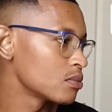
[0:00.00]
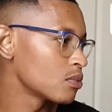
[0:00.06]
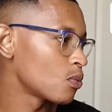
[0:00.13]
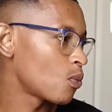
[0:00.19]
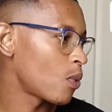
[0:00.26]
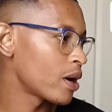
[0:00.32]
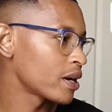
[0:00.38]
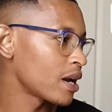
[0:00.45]

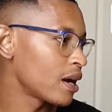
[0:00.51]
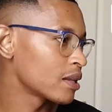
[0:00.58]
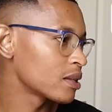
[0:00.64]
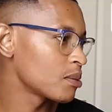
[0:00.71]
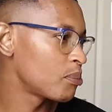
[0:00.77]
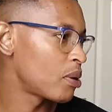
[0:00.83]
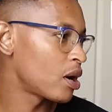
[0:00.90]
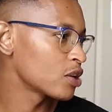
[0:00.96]
one
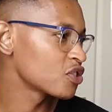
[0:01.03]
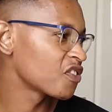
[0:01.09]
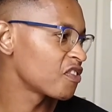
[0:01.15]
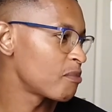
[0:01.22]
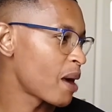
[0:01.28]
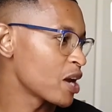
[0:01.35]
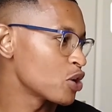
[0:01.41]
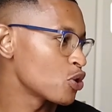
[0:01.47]
other part of
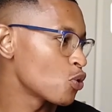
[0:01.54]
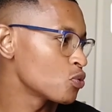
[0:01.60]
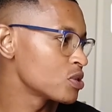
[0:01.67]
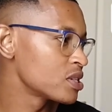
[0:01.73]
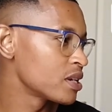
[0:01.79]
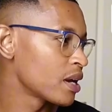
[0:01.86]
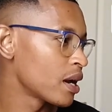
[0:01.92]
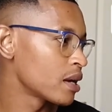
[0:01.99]
my
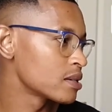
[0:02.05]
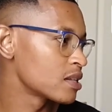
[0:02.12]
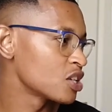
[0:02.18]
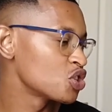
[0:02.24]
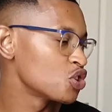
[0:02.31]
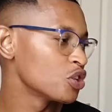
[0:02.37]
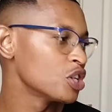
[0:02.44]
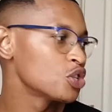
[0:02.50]
notes here is
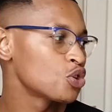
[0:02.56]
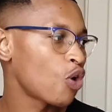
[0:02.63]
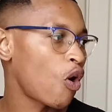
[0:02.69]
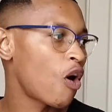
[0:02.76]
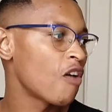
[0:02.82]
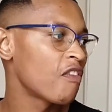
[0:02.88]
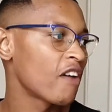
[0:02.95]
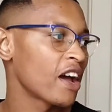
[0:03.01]
that you need to
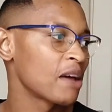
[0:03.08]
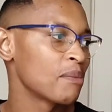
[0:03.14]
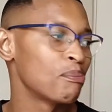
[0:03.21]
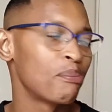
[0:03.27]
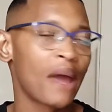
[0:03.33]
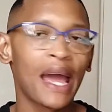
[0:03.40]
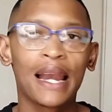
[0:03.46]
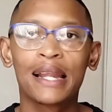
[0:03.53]
offer a
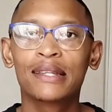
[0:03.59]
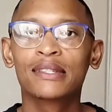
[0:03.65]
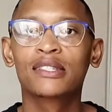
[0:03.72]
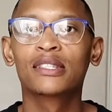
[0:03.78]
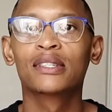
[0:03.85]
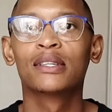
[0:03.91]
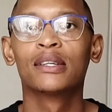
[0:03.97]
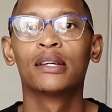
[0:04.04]

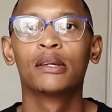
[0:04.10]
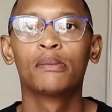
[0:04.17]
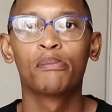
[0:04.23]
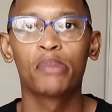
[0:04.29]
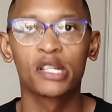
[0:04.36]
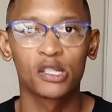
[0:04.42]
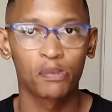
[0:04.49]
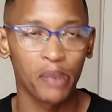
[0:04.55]
balanced
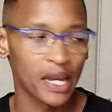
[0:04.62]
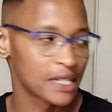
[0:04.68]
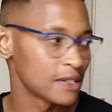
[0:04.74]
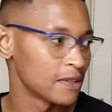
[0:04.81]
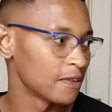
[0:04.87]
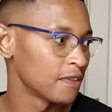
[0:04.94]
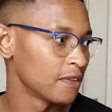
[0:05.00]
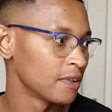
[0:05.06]

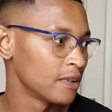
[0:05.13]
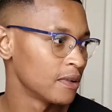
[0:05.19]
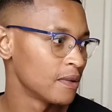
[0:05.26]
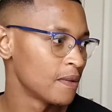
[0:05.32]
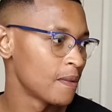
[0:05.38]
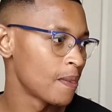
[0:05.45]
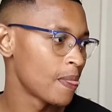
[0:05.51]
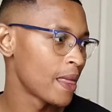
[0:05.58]
perspective,
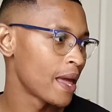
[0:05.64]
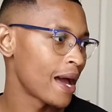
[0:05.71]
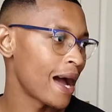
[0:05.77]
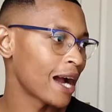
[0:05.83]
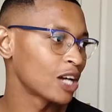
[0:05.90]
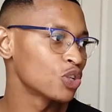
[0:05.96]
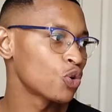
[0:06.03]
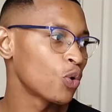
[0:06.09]

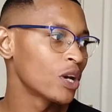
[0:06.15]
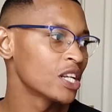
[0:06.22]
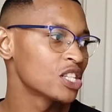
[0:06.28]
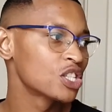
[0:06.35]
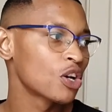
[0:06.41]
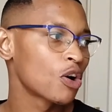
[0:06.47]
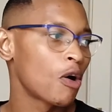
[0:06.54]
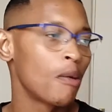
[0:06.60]

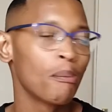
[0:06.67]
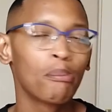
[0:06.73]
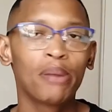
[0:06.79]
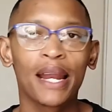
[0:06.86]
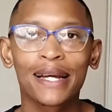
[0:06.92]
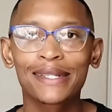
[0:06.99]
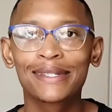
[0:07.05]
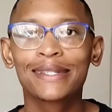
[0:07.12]
acknowledge the
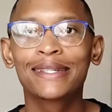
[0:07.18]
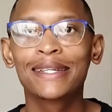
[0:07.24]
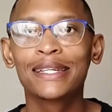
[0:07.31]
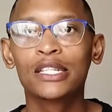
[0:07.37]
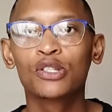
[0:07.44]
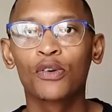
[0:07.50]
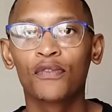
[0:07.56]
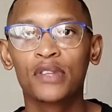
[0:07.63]

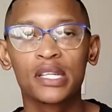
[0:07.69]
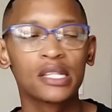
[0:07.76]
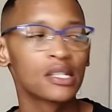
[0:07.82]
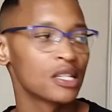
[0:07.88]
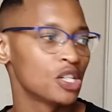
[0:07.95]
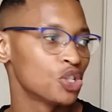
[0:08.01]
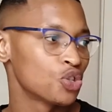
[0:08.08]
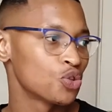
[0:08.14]
complexities of
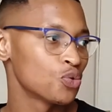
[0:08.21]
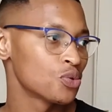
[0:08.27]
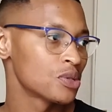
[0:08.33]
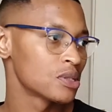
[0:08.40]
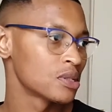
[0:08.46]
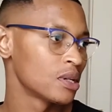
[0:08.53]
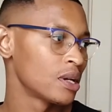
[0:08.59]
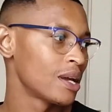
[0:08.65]
these
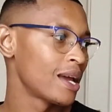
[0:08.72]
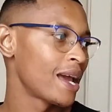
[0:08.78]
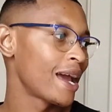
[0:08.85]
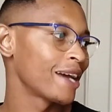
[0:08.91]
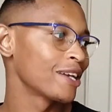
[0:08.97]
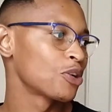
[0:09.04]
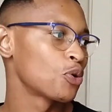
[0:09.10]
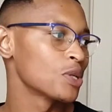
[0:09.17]
issues,
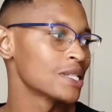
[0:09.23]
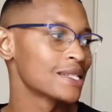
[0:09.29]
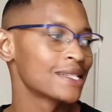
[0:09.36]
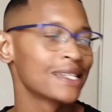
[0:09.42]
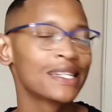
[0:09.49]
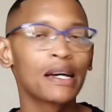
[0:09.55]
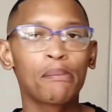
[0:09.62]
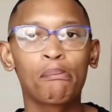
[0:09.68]
and
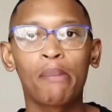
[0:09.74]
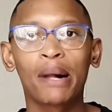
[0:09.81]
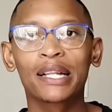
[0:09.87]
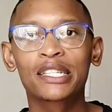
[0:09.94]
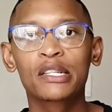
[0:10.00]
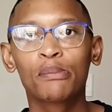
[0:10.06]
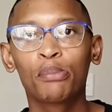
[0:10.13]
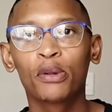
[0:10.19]
consider
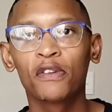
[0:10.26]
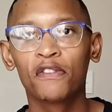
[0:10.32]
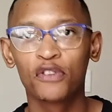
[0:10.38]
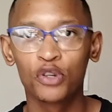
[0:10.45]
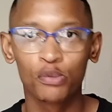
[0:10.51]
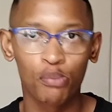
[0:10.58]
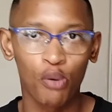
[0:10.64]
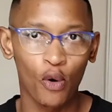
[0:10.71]
multiple
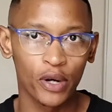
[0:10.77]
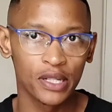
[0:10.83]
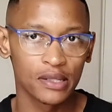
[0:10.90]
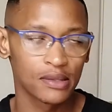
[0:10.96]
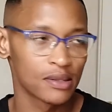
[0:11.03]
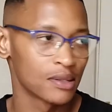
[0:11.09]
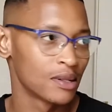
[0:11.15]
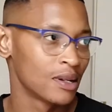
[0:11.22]

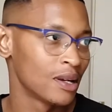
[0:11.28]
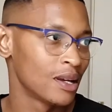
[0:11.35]
viewpoints.